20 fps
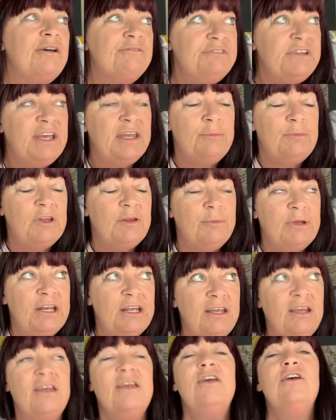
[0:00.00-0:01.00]
look at pretty
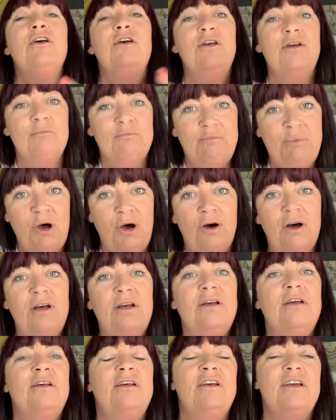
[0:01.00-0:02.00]
stuff and things like
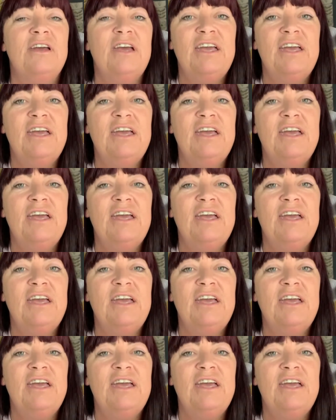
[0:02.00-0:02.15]
that.